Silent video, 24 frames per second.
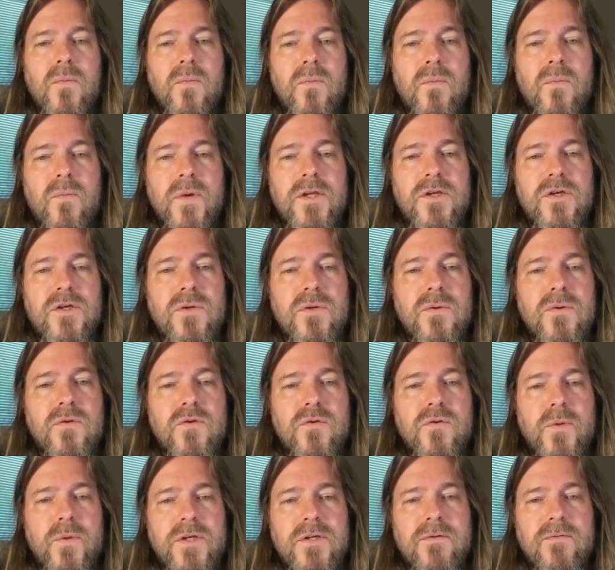We
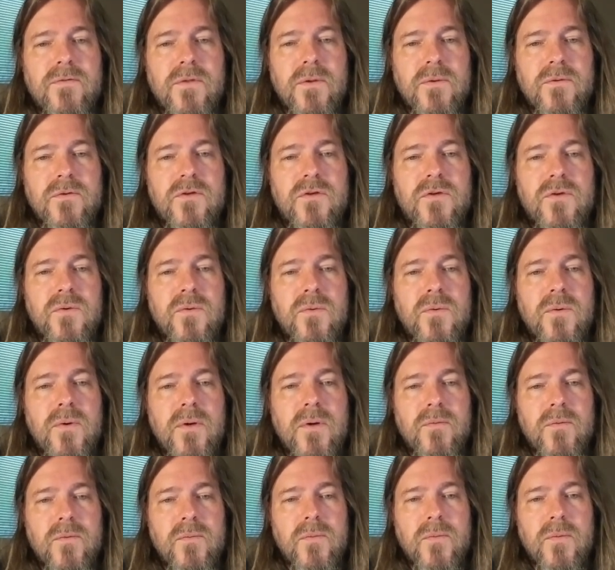choose which of those two
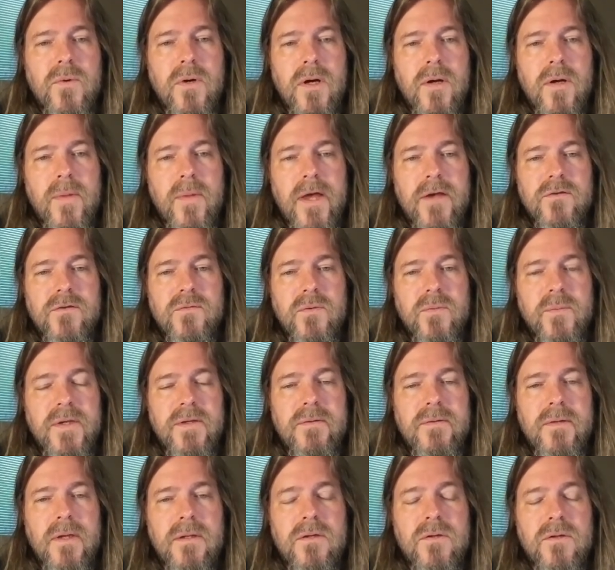S will be
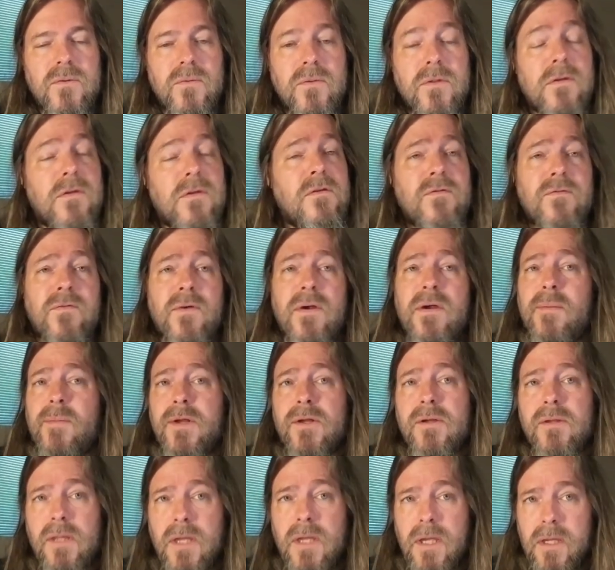set to. This is very
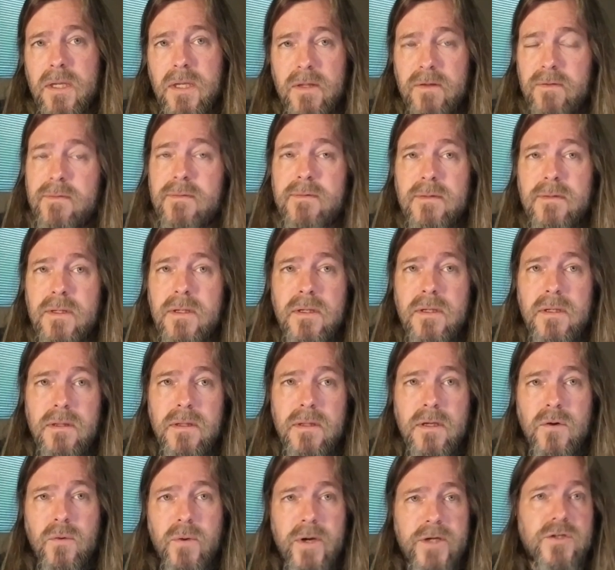much like in C,
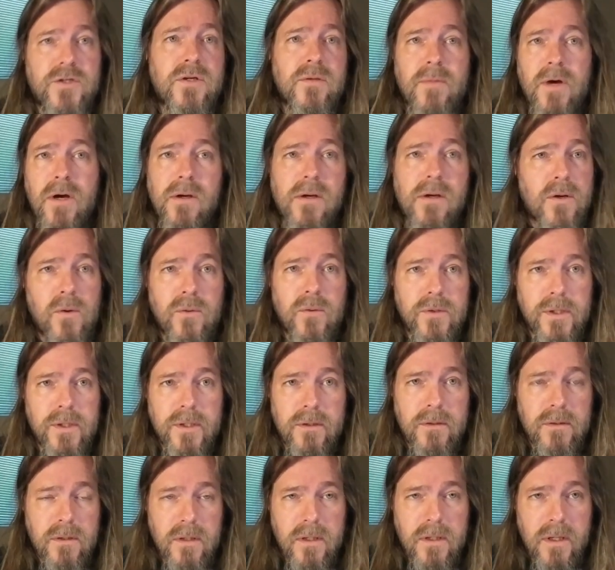the question mark
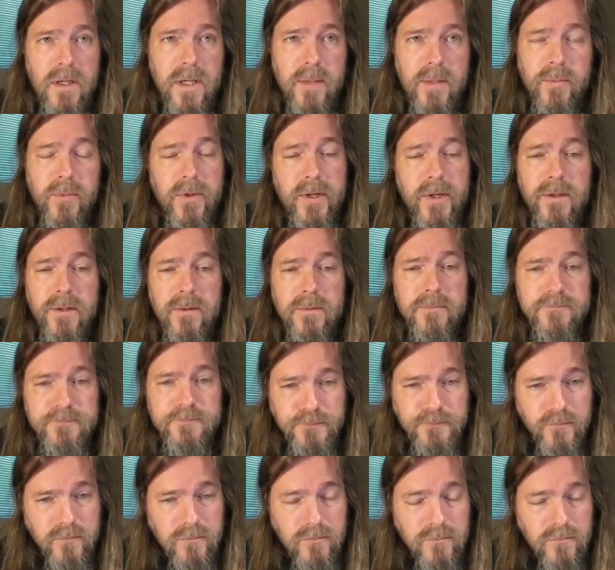colon operator,
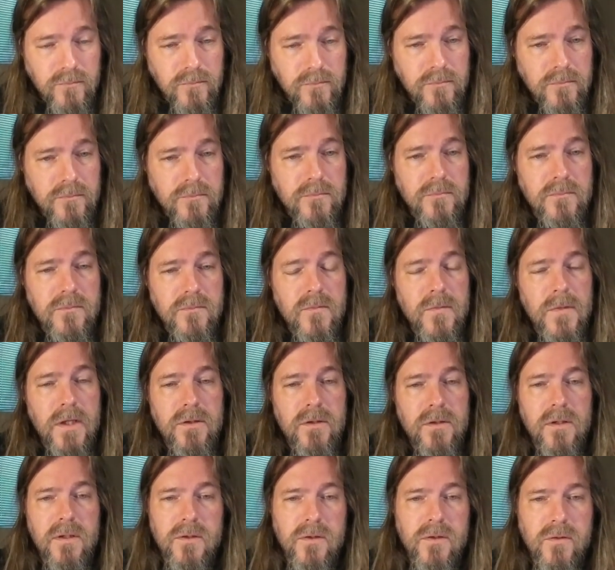
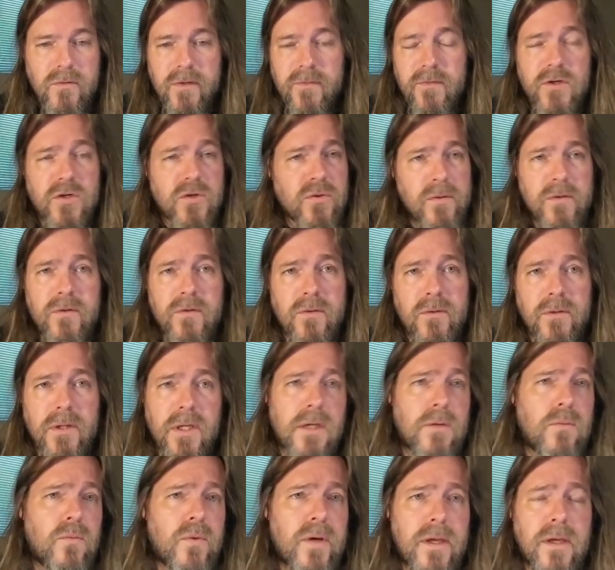sort of a short
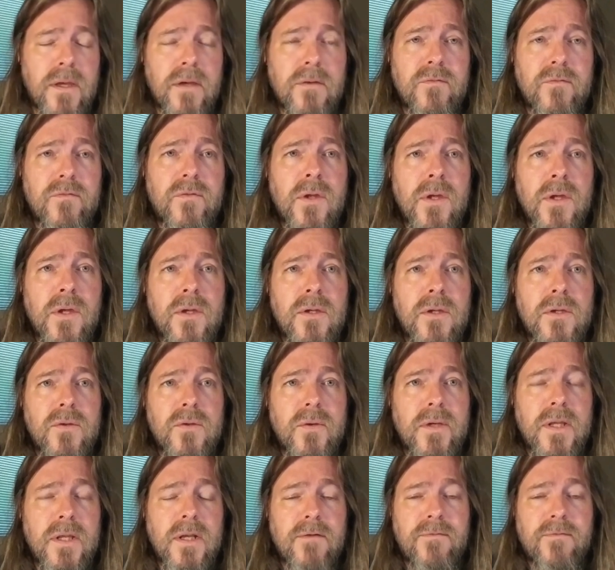circuit way of
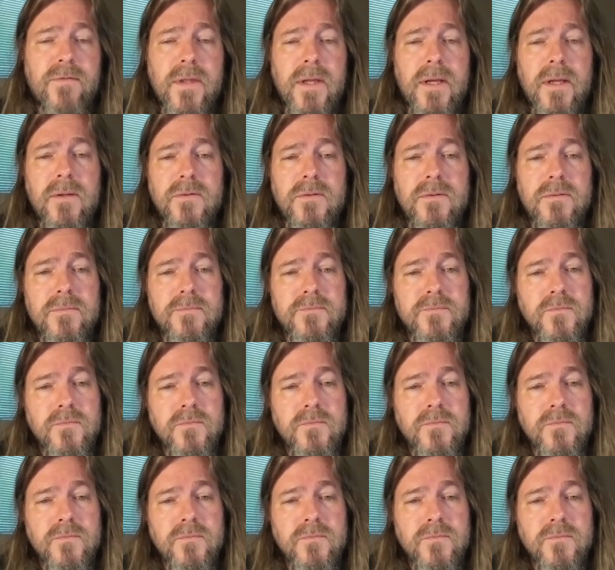doing an if then else.